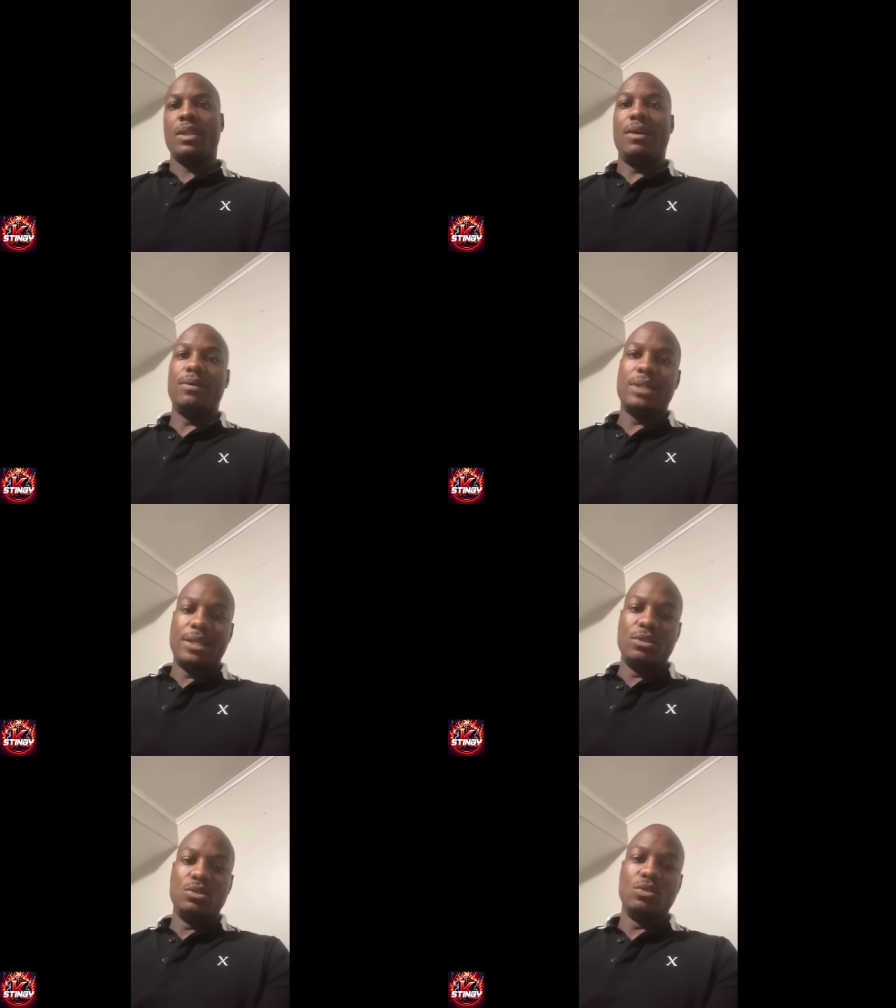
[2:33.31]

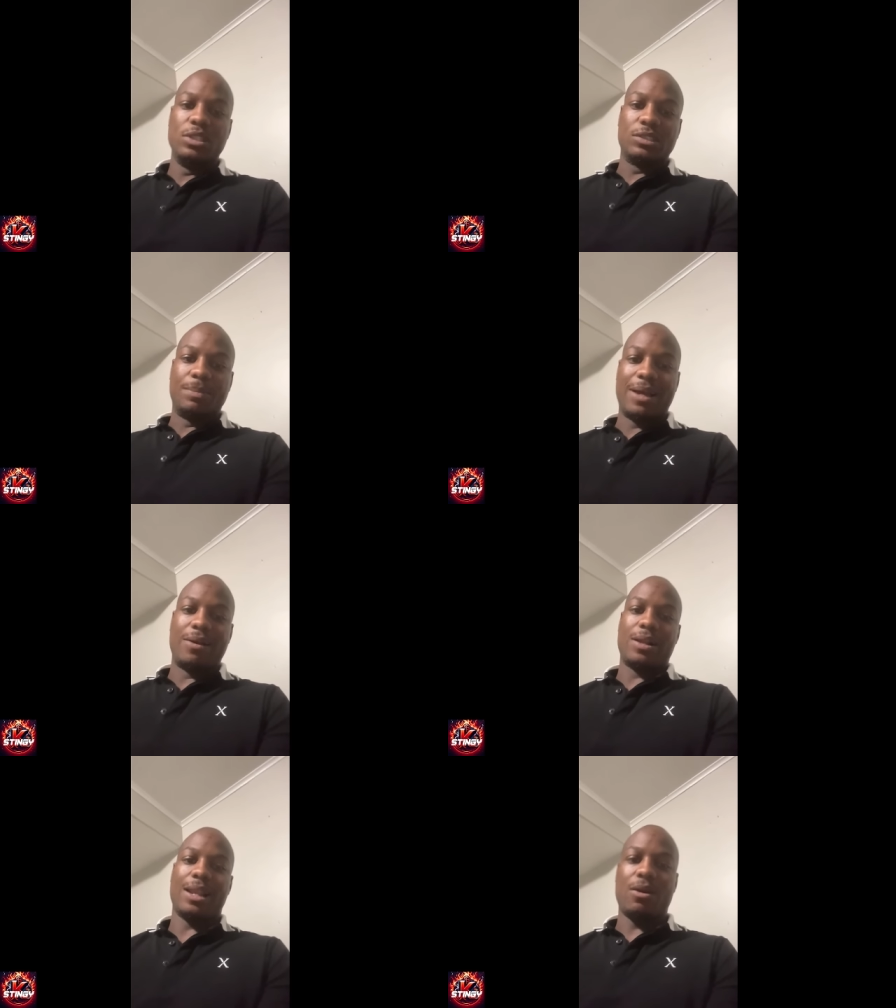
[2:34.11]
Everything you do is
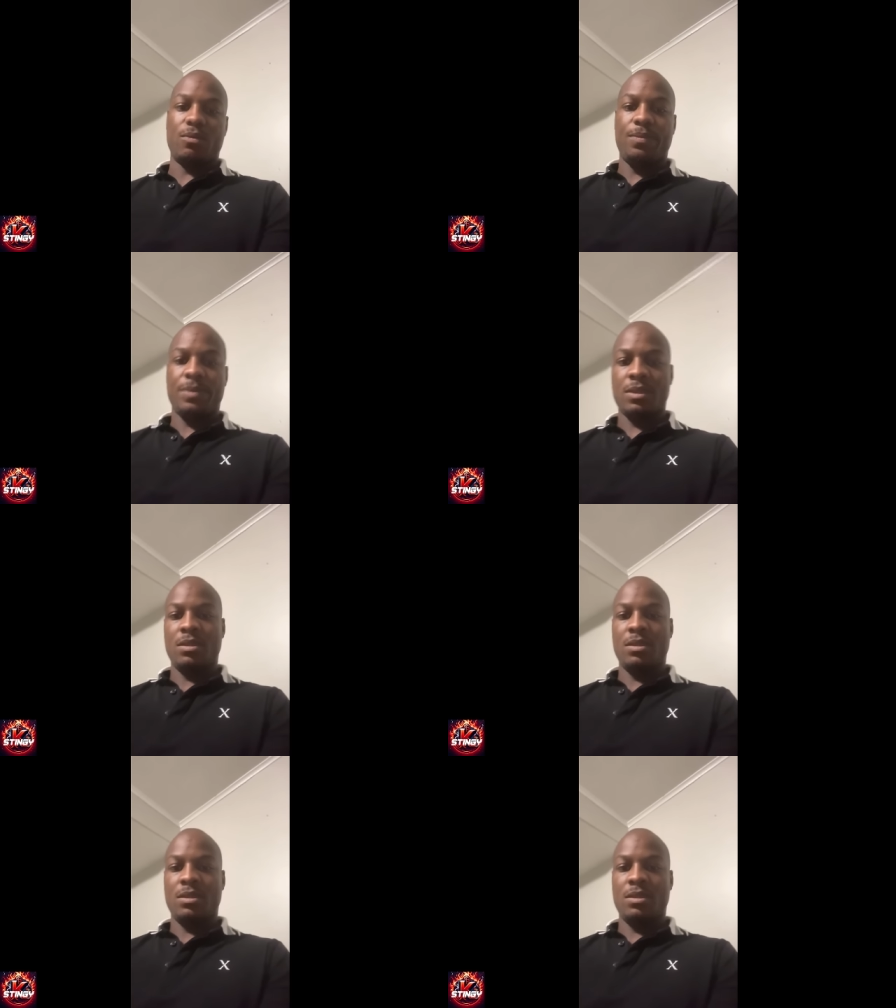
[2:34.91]
about clout.